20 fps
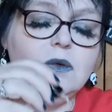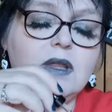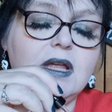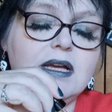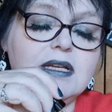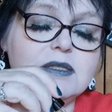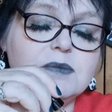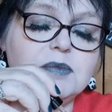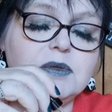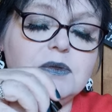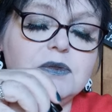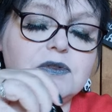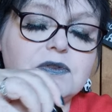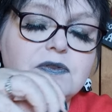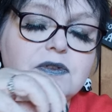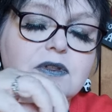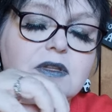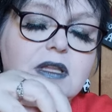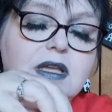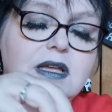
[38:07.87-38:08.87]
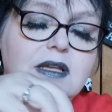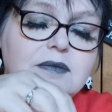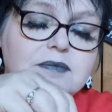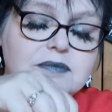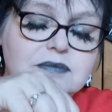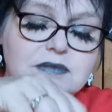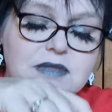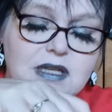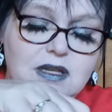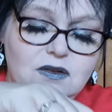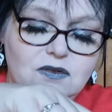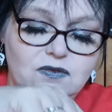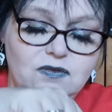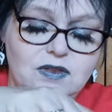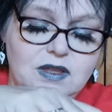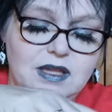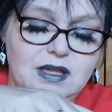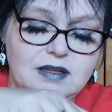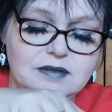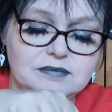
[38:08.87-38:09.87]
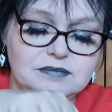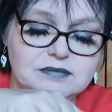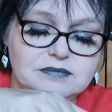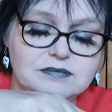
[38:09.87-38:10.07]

That is beautiful, that. I love that.